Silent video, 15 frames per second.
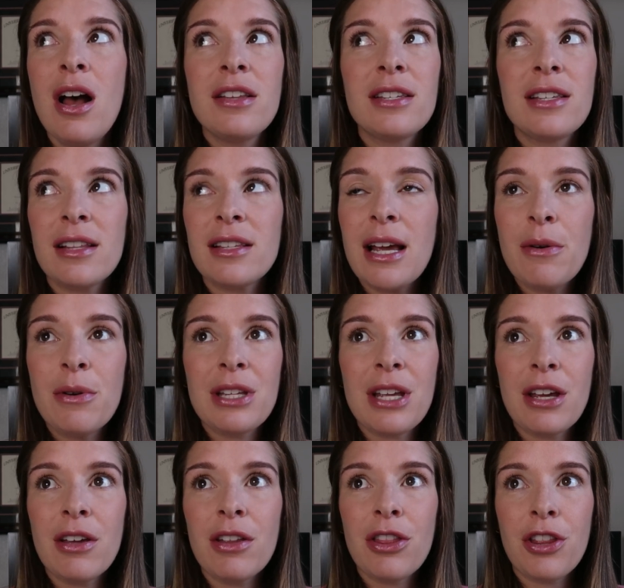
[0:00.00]
since I was
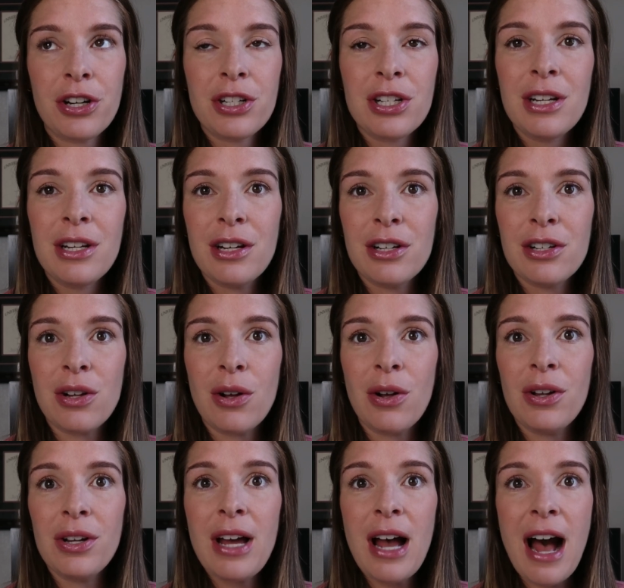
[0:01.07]
like 13 years
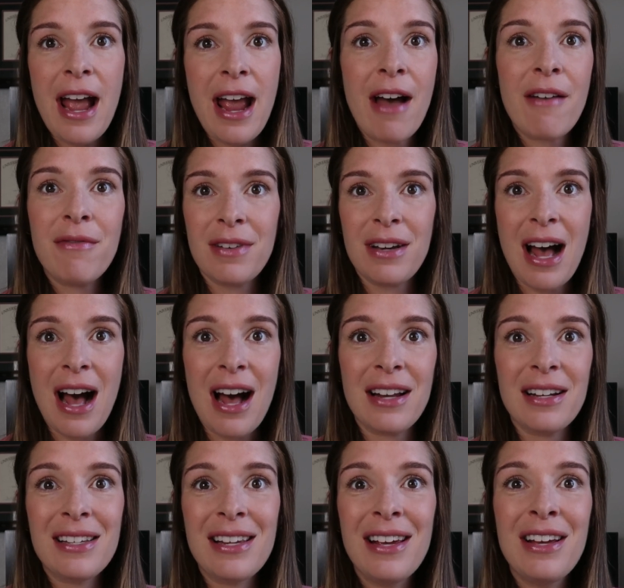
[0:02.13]
old, I have
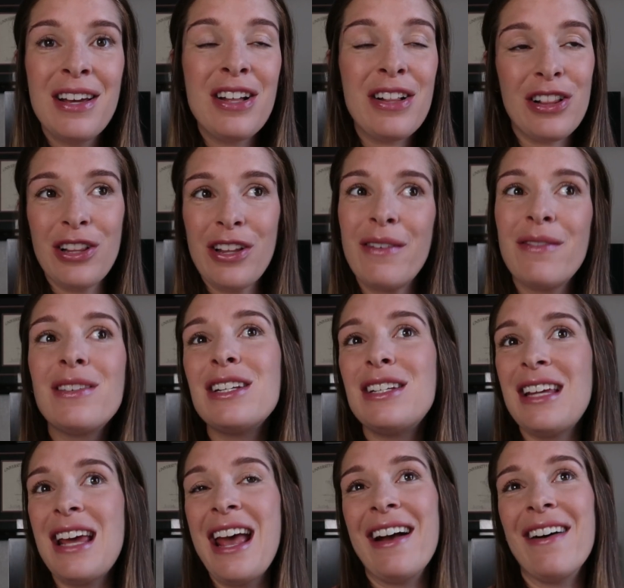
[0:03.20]
not lived a
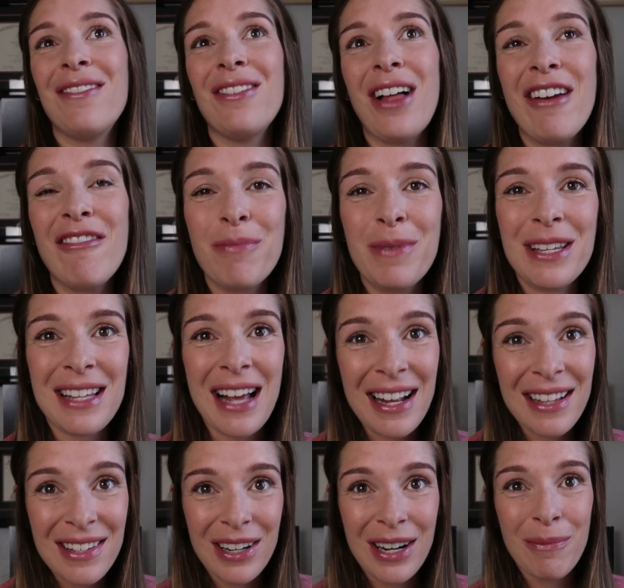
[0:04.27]
day of life
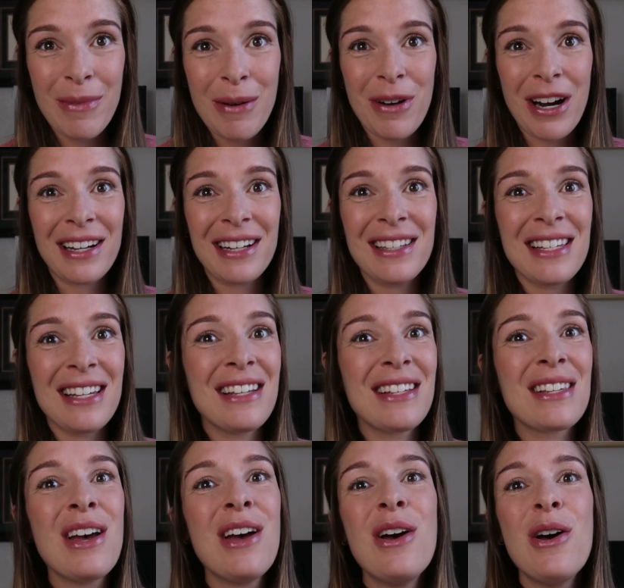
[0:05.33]
besides during my
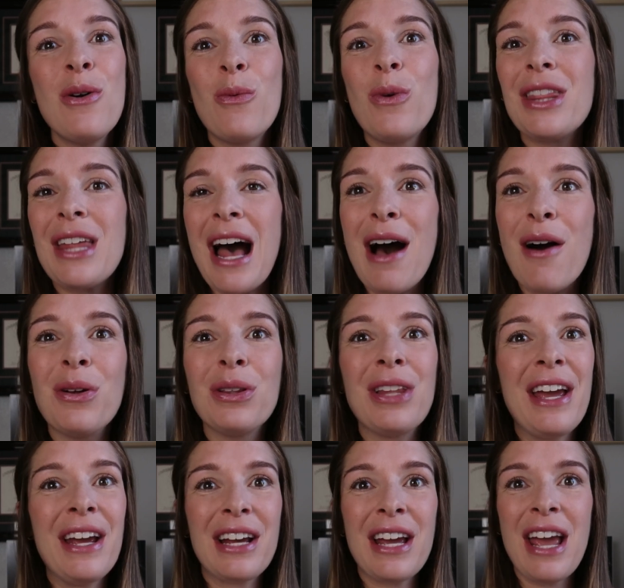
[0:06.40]
pregnancies without
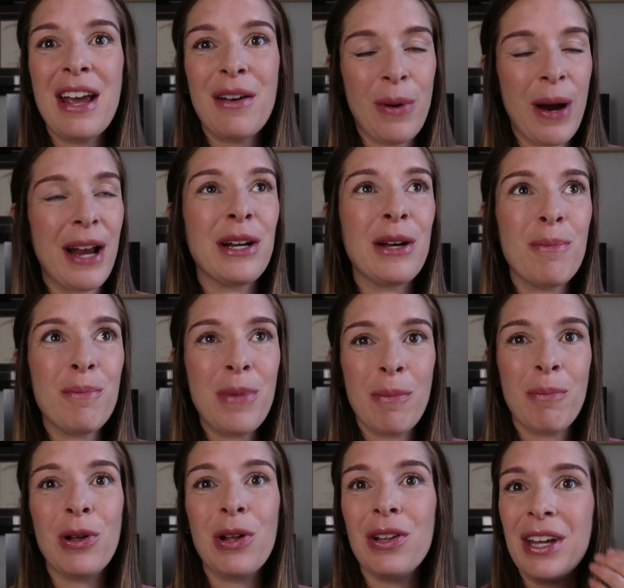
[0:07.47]
like a random
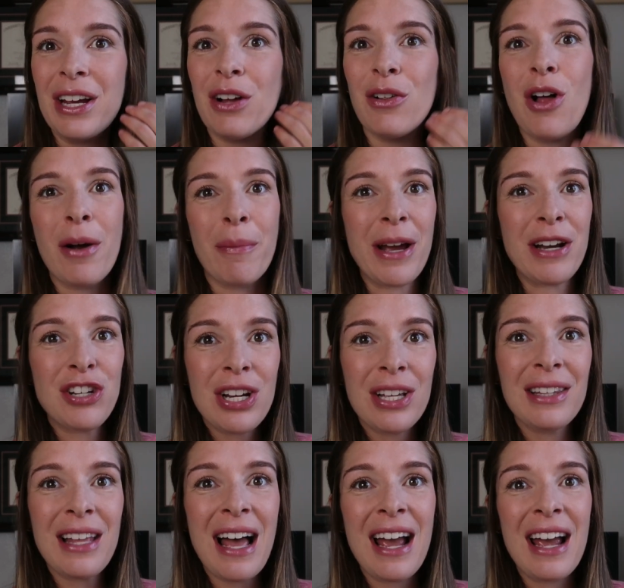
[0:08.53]
pimple like along my
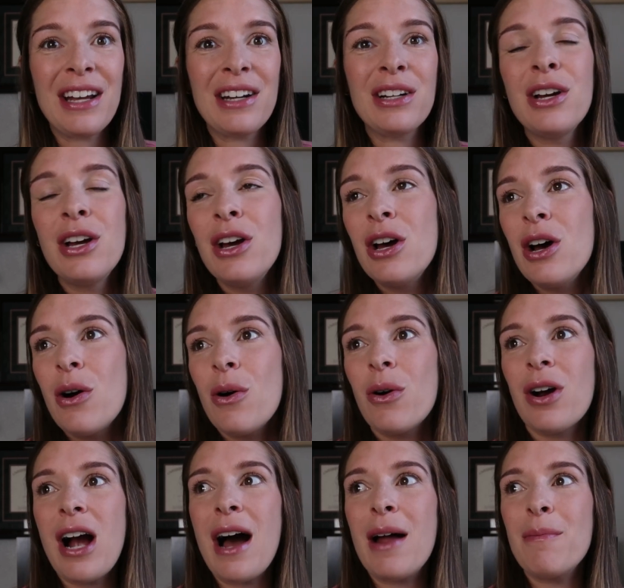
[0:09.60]
chin line
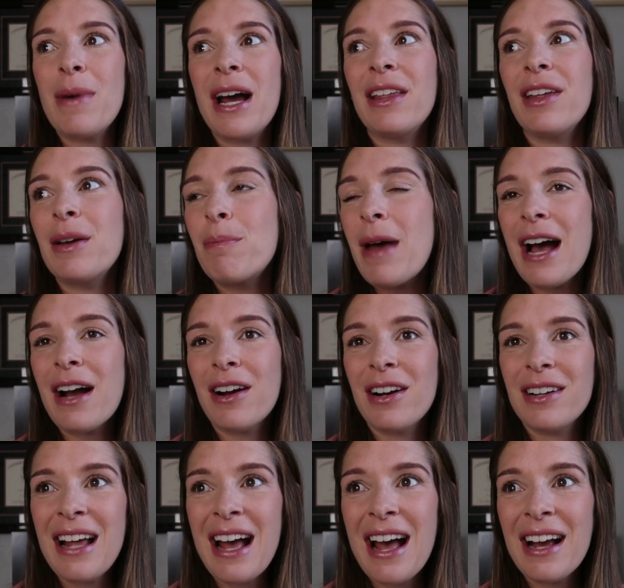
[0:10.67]
or on my like back
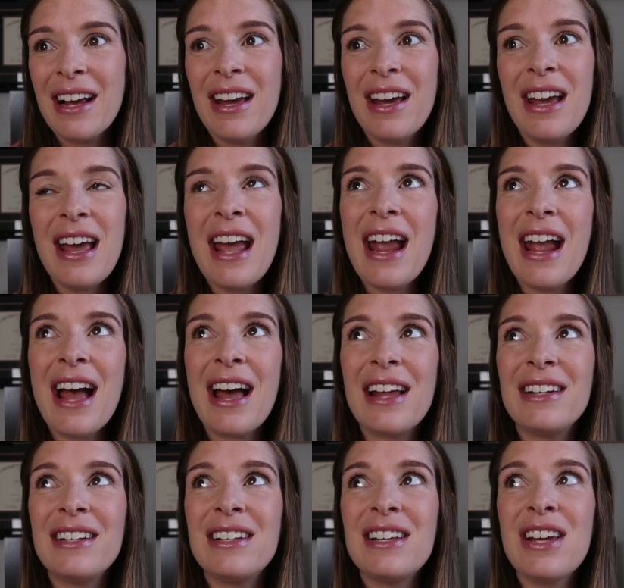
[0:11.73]
or neck.
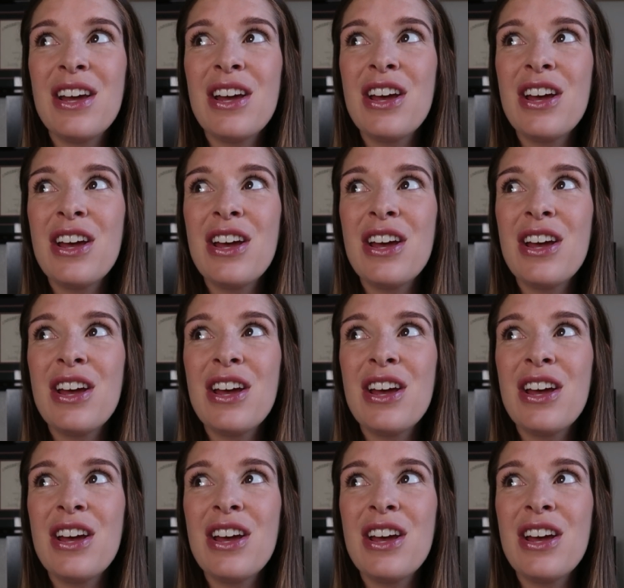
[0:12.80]
And